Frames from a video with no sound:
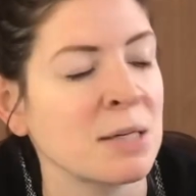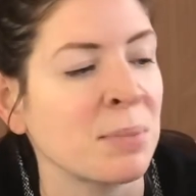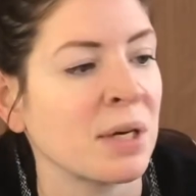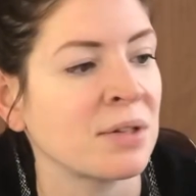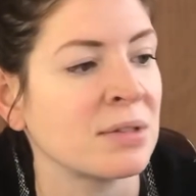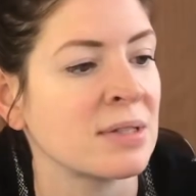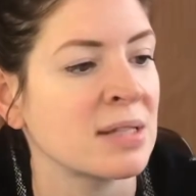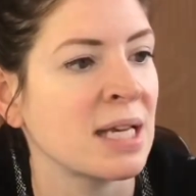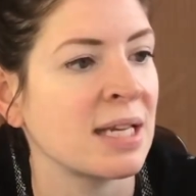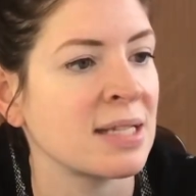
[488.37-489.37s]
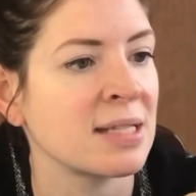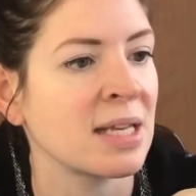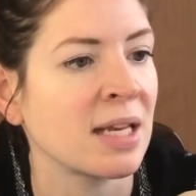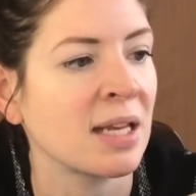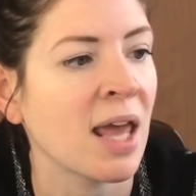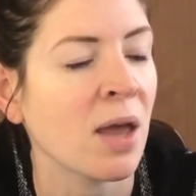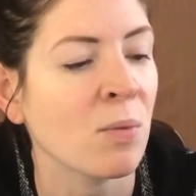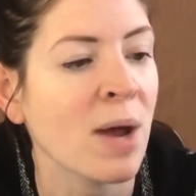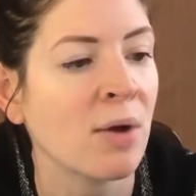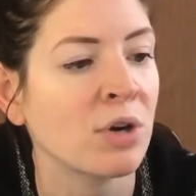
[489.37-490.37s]
bottles, and it's in a
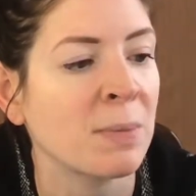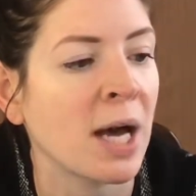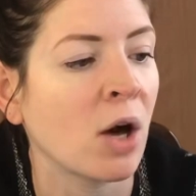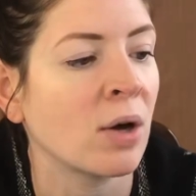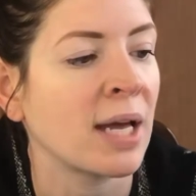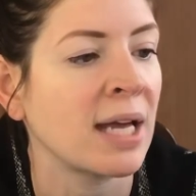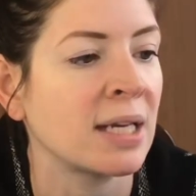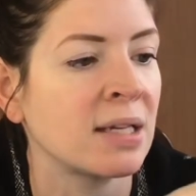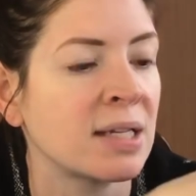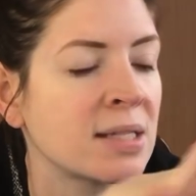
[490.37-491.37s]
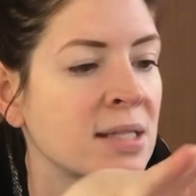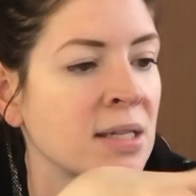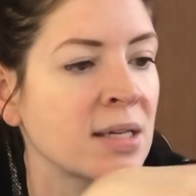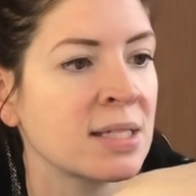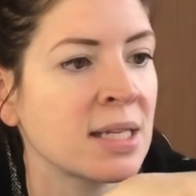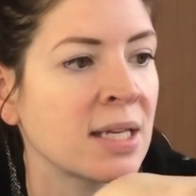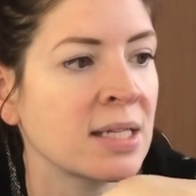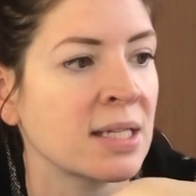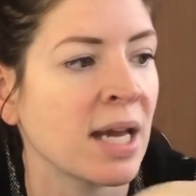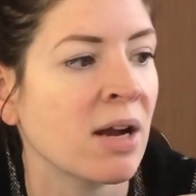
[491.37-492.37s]
roundabout, and it's a
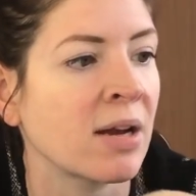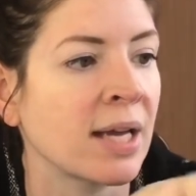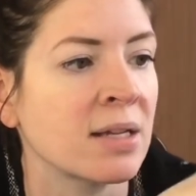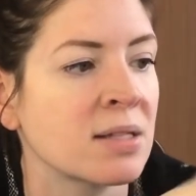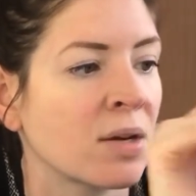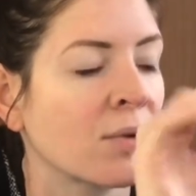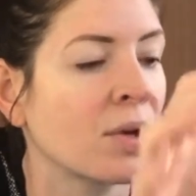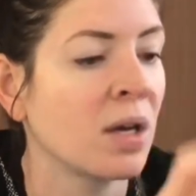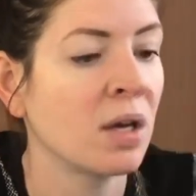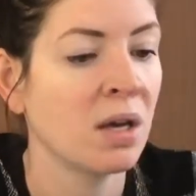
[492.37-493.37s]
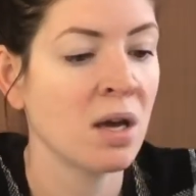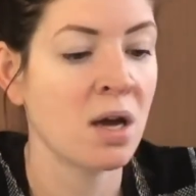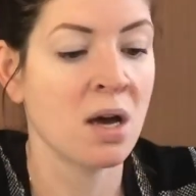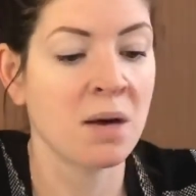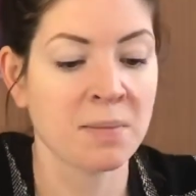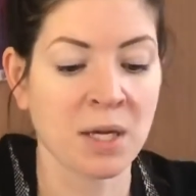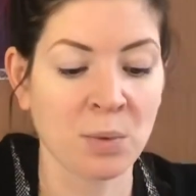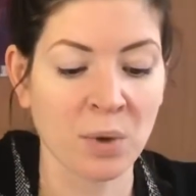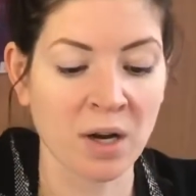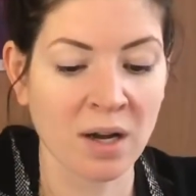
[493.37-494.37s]
sanded area. So I'm gonna
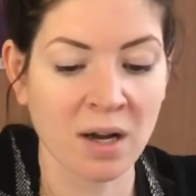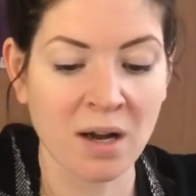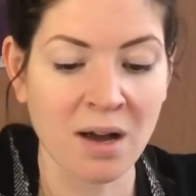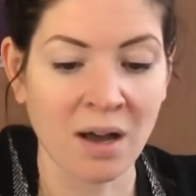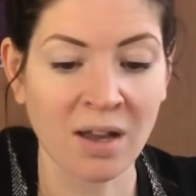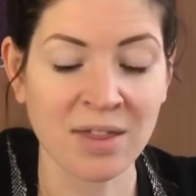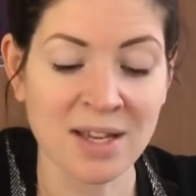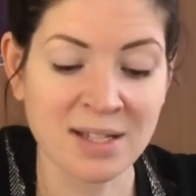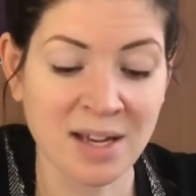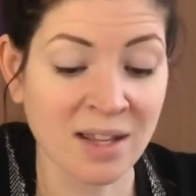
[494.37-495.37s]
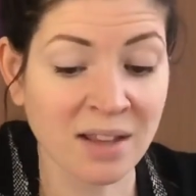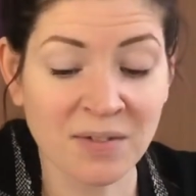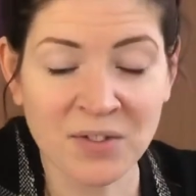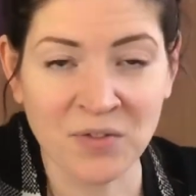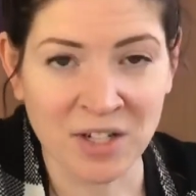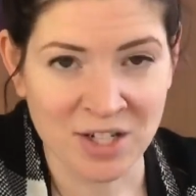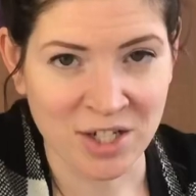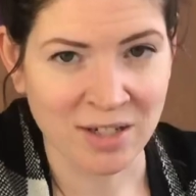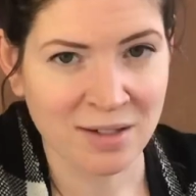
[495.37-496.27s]
work on this. I'd love to finish it,